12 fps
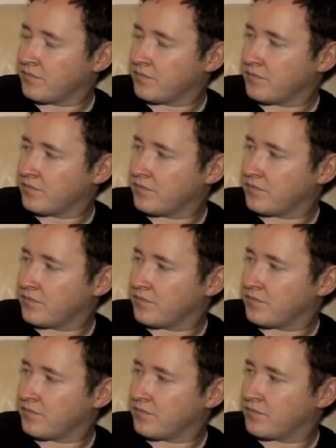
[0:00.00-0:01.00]

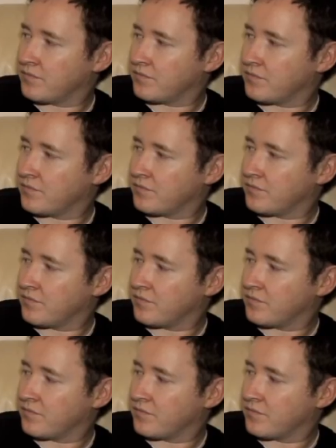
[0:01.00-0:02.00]

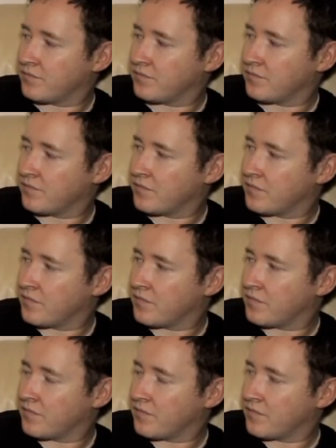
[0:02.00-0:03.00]

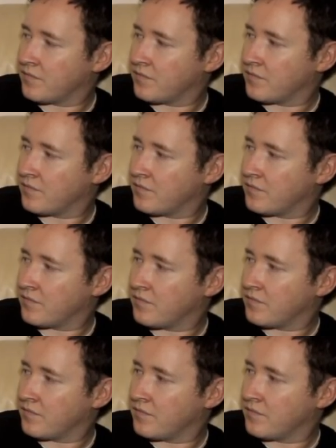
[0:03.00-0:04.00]

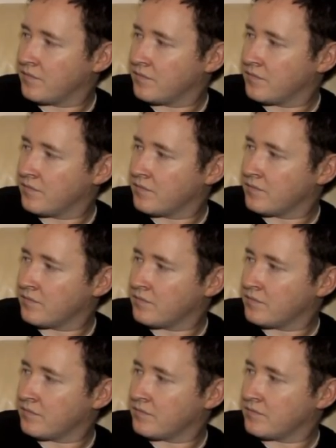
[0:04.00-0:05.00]

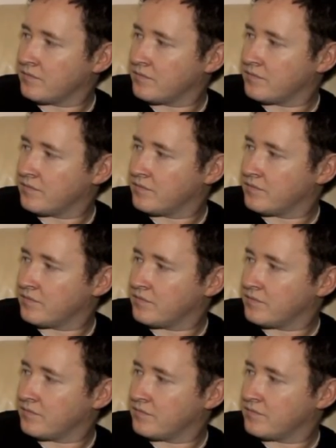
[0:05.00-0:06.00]
This person isn't speaking.